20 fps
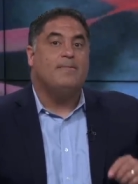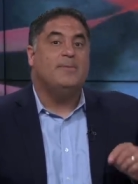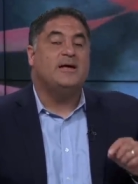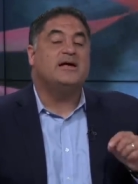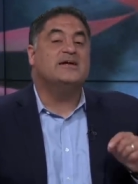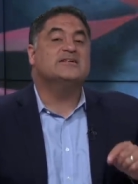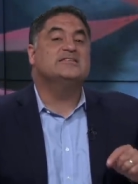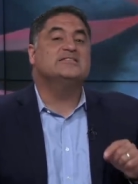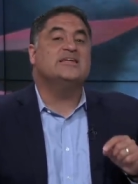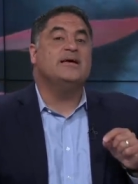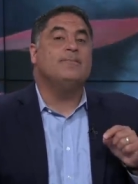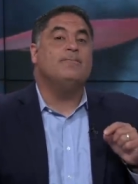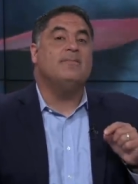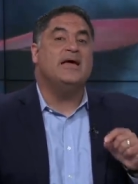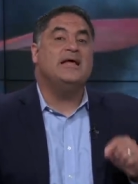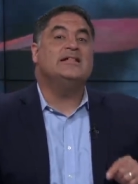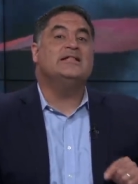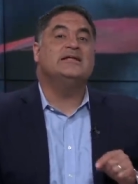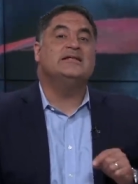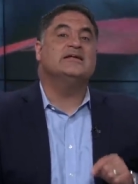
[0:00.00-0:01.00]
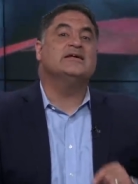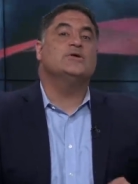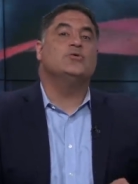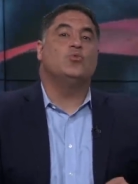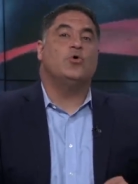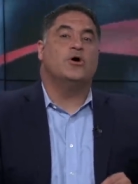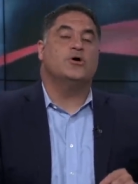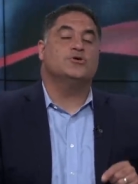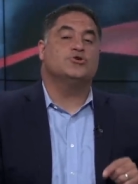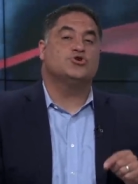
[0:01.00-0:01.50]
because they mainly
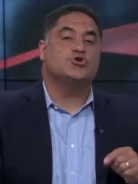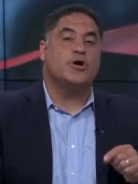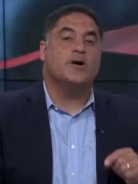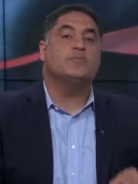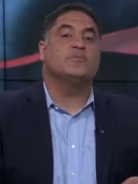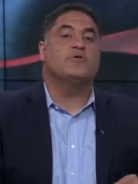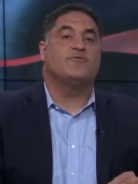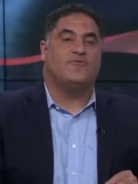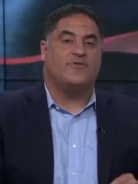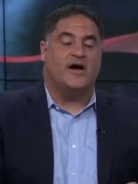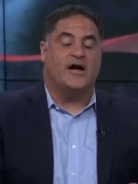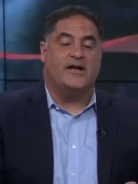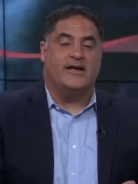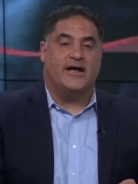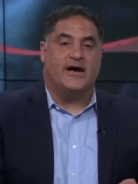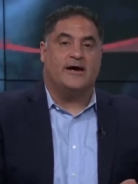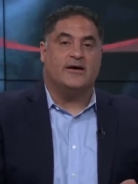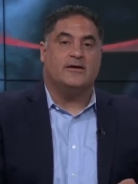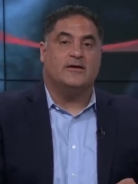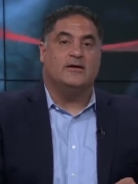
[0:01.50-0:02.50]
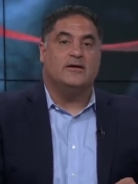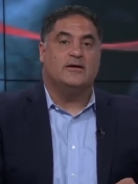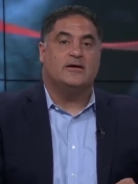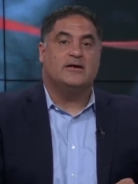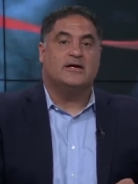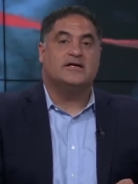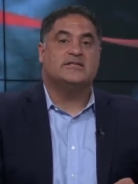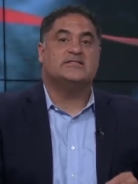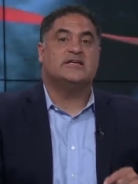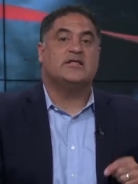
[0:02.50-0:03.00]
didn't want Trump to find out
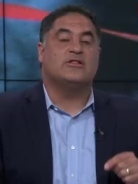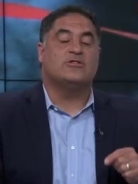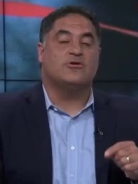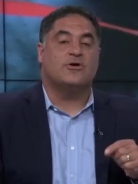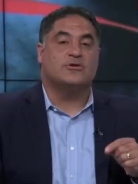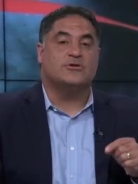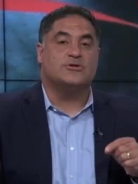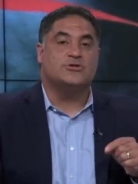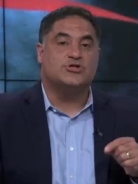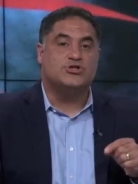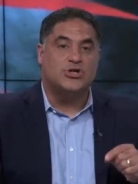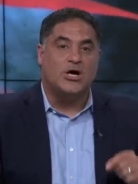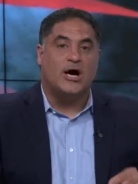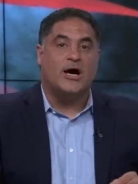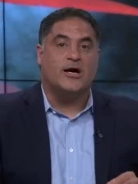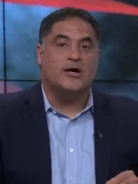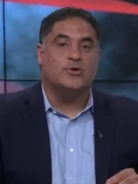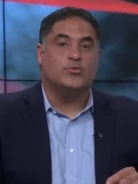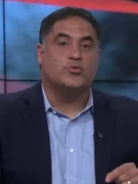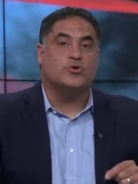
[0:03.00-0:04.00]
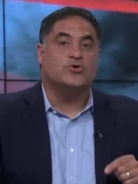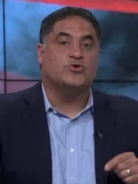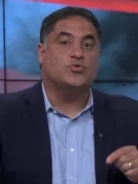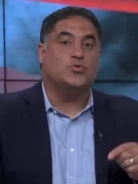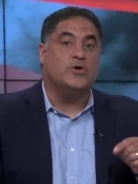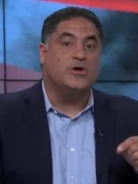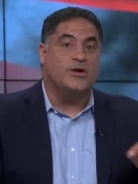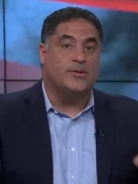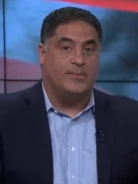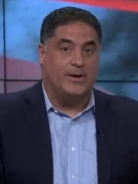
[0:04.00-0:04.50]
because they thought the child would
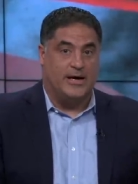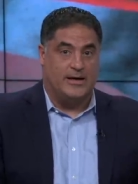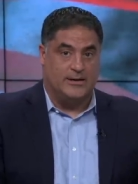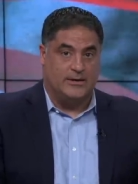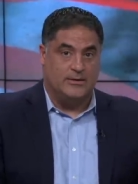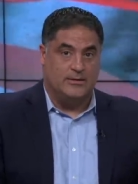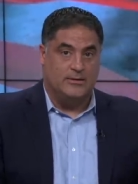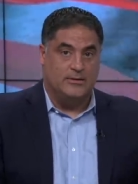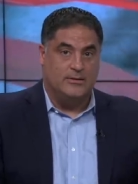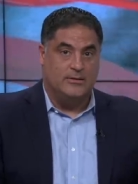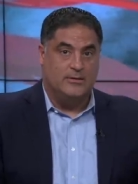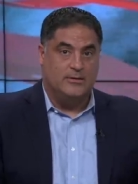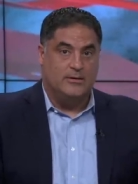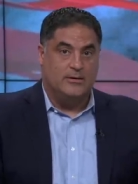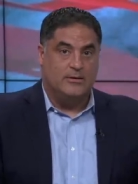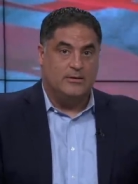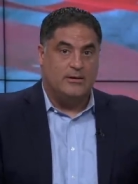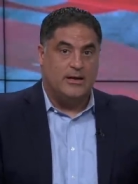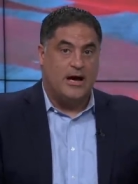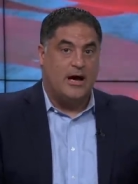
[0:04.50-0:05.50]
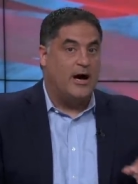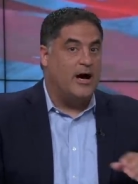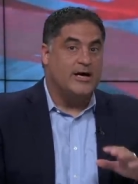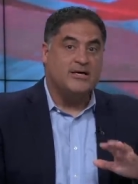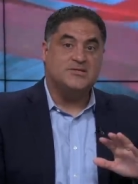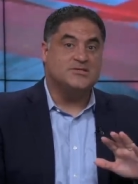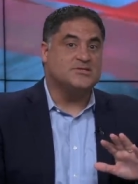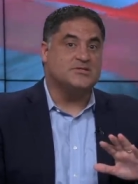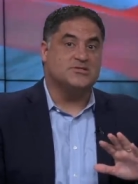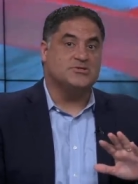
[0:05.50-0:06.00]
tweet about it. Now,
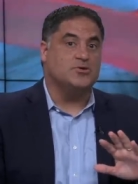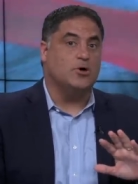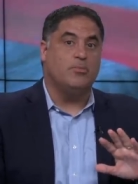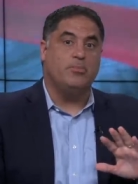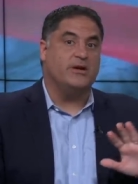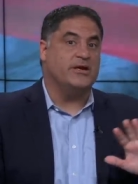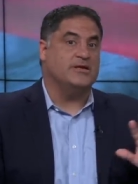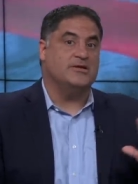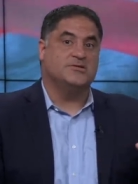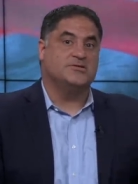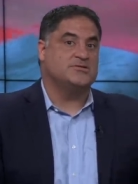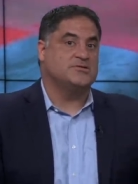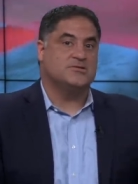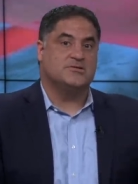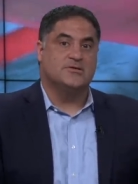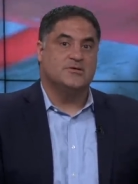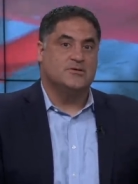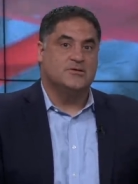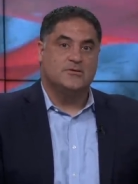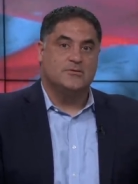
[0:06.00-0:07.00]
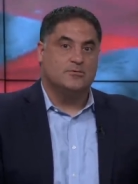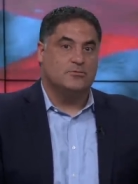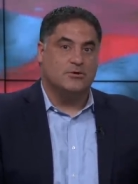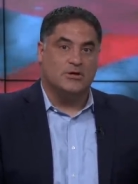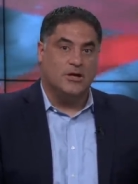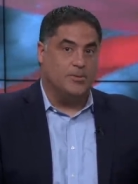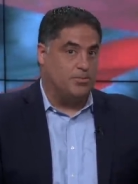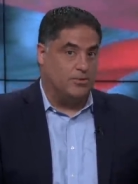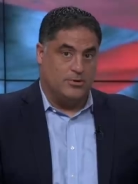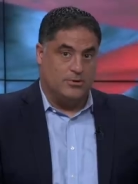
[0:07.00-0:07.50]
ICE is nobody's
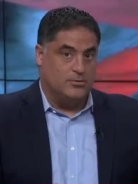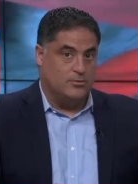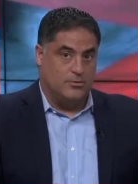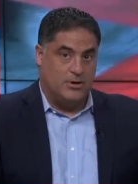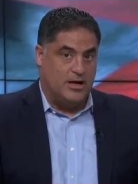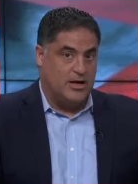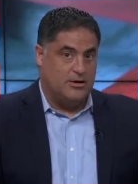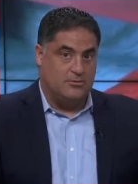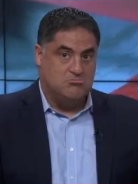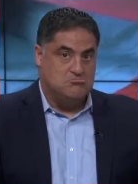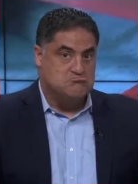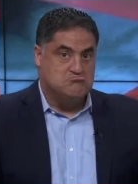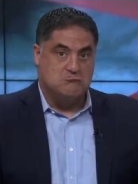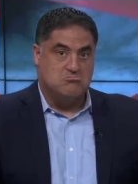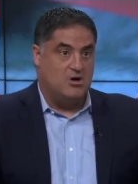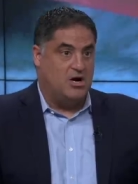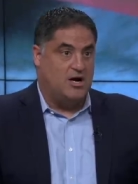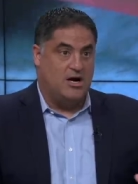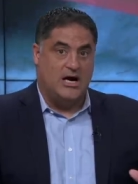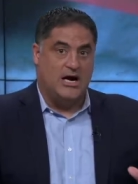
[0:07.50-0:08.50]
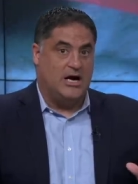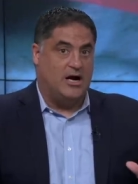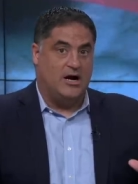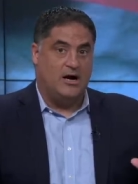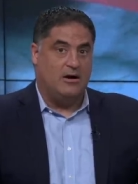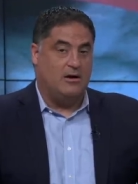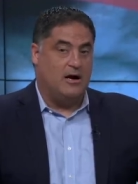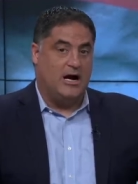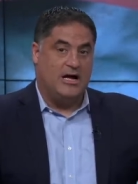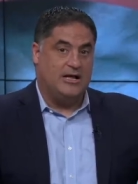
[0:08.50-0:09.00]
liberal, right?
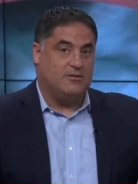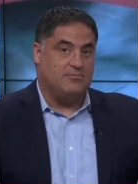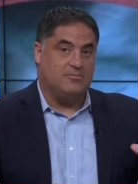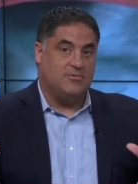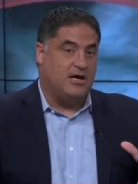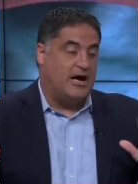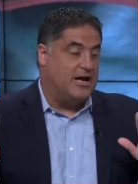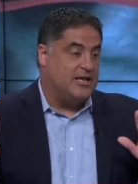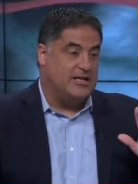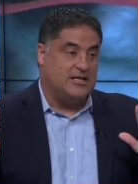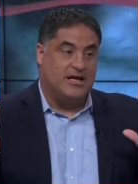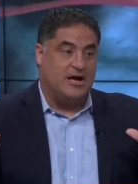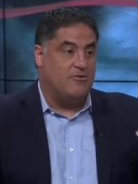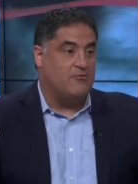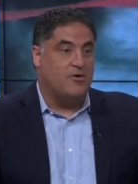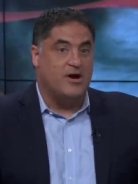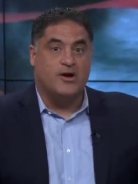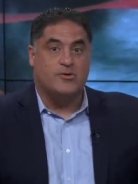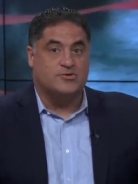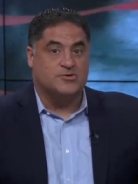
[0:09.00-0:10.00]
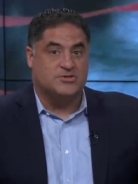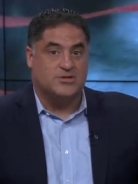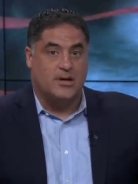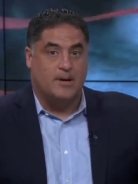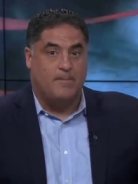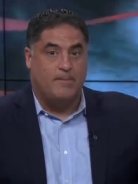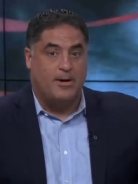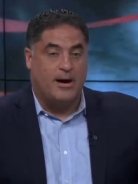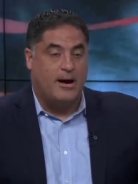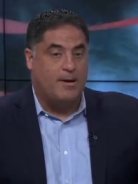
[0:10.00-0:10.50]
I, I, I think that raid was
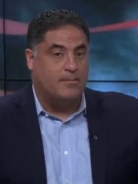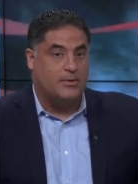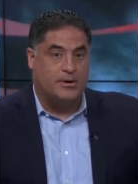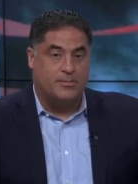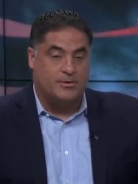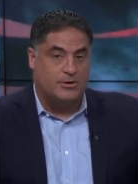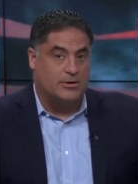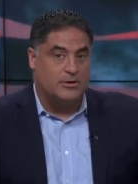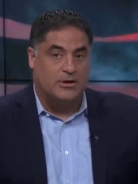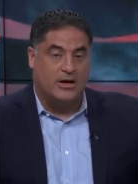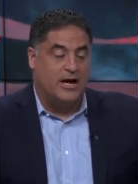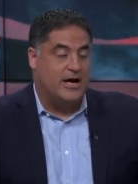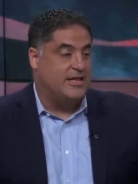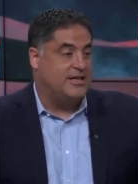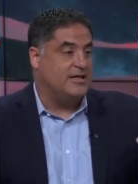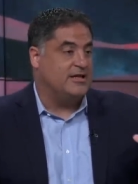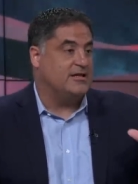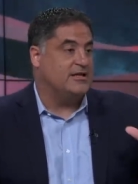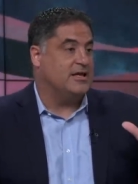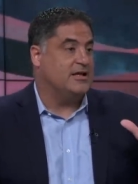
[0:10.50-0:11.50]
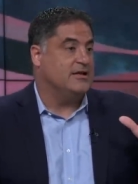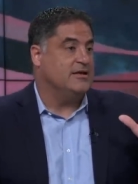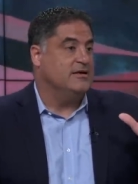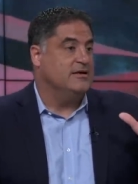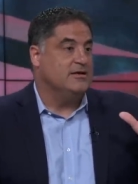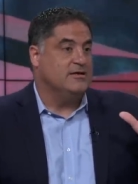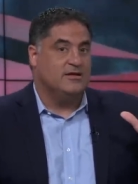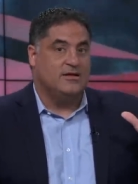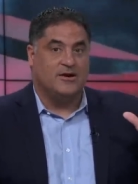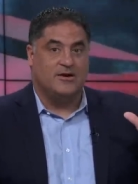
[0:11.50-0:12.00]
abominable. I think that
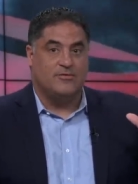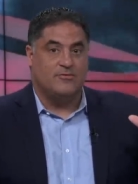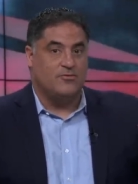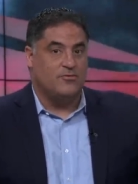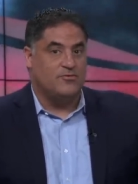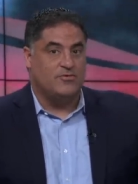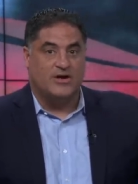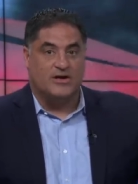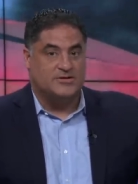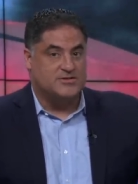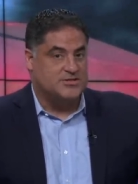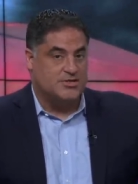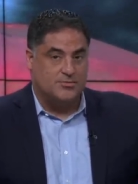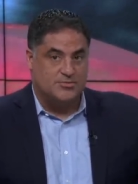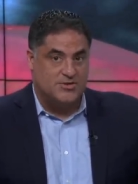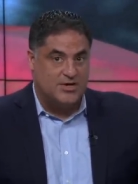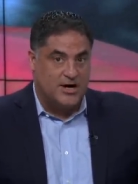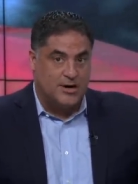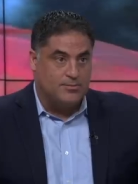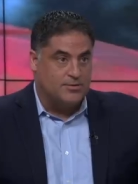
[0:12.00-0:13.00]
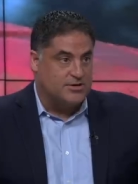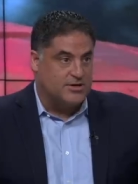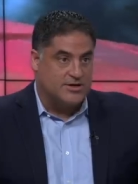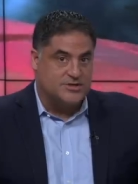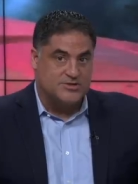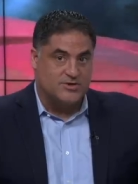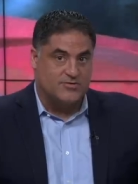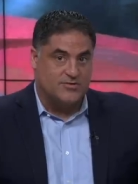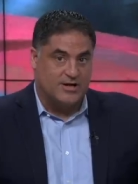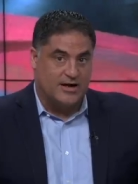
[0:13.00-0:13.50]
they've done some terrible
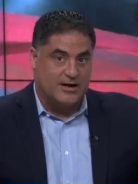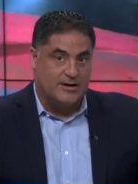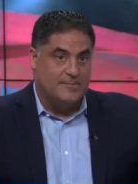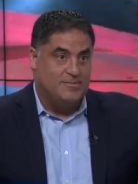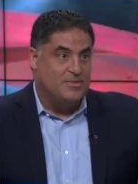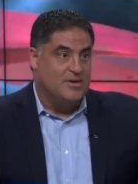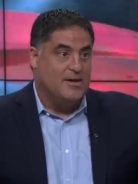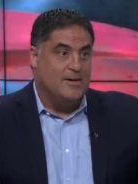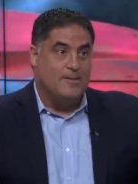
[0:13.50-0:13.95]
things over there.